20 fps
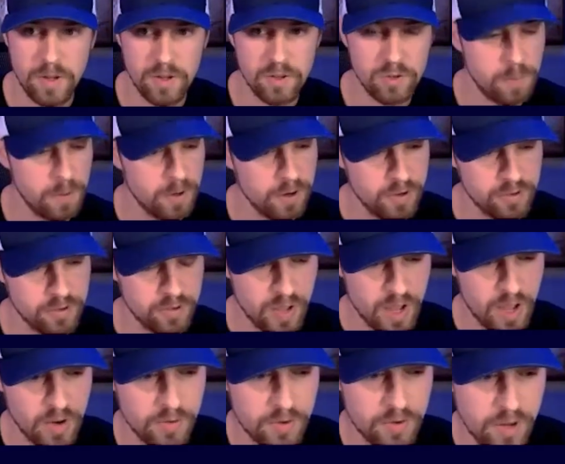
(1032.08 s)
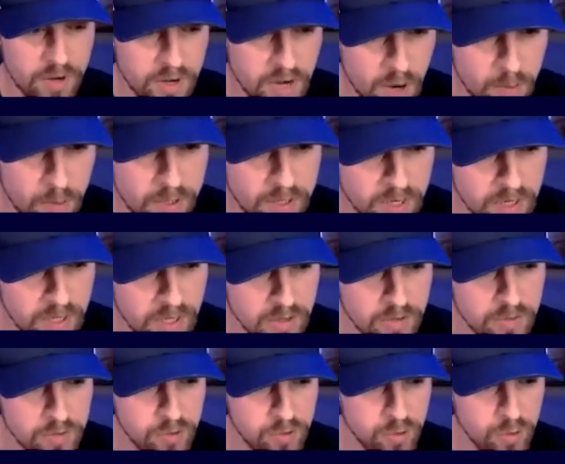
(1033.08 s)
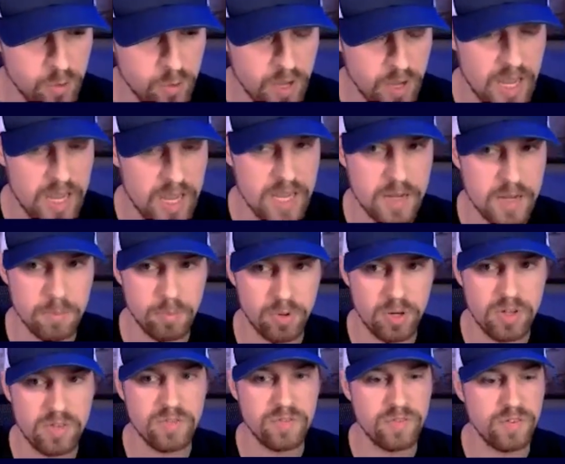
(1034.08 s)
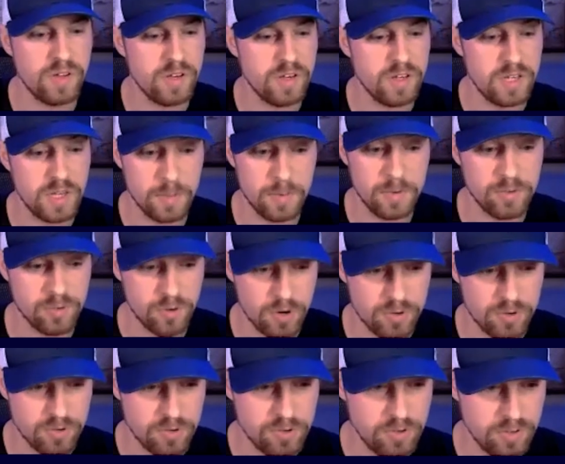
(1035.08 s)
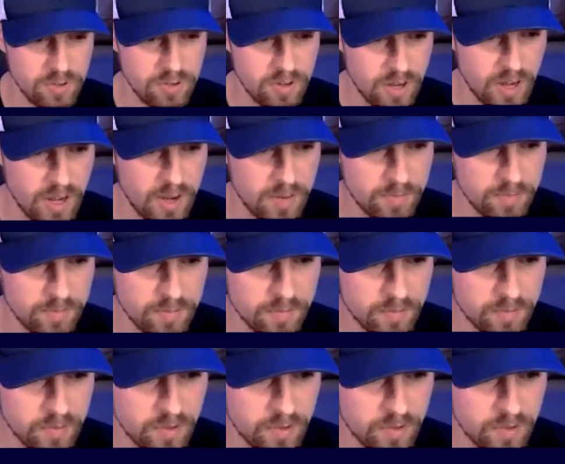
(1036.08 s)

Experience Cloud. Now I want to get into a brief demonstration. I